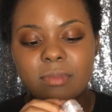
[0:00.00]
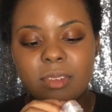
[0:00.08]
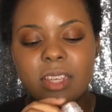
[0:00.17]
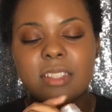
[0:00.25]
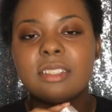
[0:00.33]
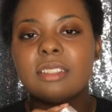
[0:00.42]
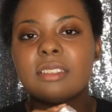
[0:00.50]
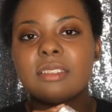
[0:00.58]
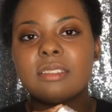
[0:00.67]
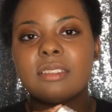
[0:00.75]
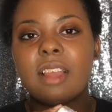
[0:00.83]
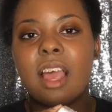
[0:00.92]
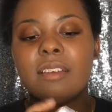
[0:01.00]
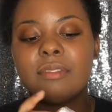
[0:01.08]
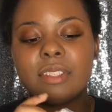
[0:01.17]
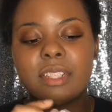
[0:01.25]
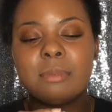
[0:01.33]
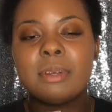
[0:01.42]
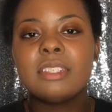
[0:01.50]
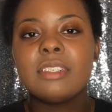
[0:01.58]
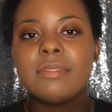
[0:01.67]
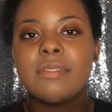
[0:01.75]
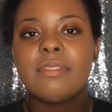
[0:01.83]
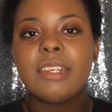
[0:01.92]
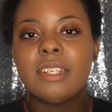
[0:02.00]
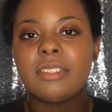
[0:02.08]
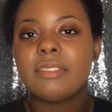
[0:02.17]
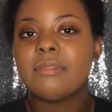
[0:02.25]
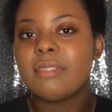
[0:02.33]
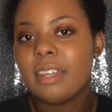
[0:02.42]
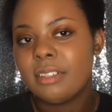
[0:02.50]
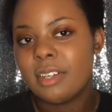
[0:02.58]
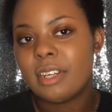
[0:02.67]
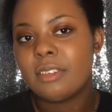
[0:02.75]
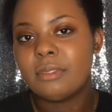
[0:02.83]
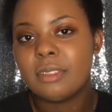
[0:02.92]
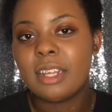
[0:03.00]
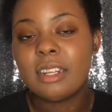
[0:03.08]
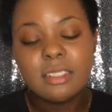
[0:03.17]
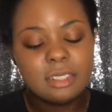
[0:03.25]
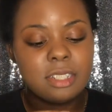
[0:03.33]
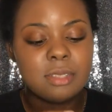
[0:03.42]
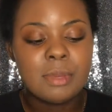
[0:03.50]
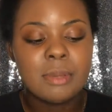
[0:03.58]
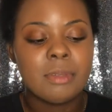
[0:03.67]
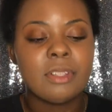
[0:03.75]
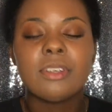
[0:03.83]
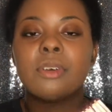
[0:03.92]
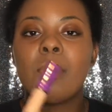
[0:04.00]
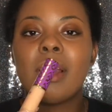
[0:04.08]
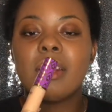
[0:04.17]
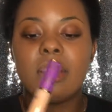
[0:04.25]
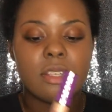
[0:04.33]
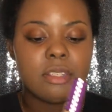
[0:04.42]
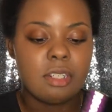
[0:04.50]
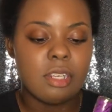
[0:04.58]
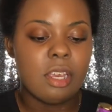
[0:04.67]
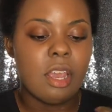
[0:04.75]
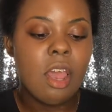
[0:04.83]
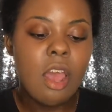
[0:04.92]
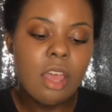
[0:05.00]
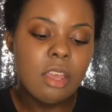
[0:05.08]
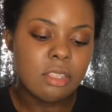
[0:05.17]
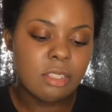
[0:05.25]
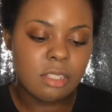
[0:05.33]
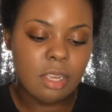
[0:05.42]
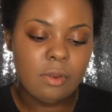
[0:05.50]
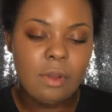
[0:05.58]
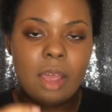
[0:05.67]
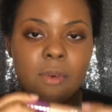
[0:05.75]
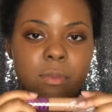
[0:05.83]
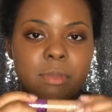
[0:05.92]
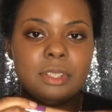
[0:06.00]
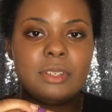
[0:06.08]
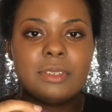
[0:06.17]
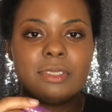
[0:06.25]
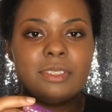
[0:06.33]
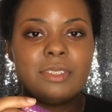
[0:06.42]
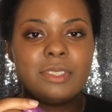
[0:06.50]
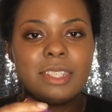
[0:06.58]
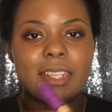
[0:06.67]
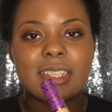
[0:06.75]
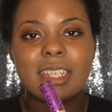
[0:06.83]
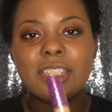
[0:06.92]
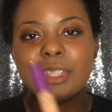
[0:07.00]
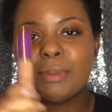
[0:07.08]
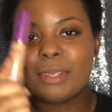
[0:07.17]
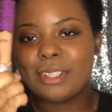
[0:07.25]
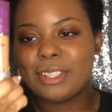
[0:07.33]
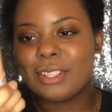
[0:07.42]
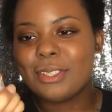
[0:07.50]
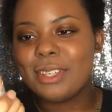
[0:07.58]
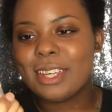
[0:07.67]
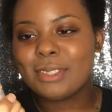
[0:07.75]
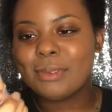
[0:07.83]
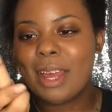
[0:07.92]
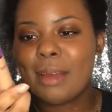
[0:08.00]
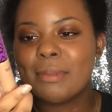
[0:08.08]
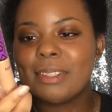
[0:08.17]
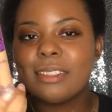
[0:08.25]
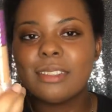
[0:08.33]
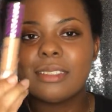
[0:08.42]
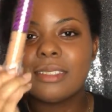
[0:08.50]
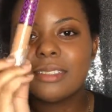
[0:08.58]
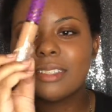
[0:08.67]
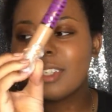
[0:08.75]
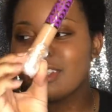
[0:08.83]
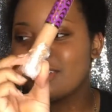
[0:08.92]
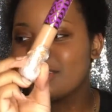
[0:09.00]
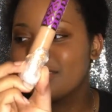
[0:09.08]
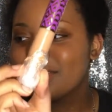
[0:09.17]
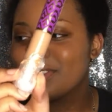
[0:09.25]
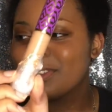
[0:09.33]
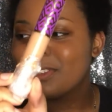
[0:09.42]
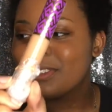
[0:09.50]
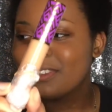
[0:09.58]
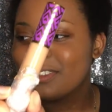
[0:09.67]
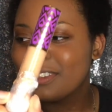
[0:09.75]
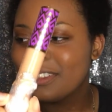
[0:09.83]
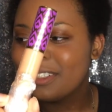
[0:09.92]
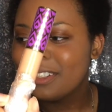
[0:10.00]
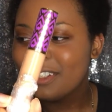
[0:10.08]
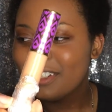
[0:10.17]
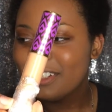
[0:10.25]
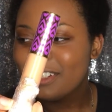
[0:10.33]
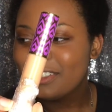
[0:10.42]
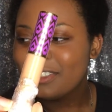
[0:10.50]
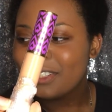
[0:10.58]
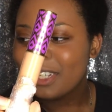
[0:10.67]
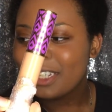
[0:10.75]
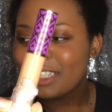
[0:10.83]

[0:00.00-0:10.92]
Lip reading: because I've looked at myself in videos and found out that it does make me look quite dusty. So I won't be using this. I just wanted to show you guys what happened. Look at the little, there's like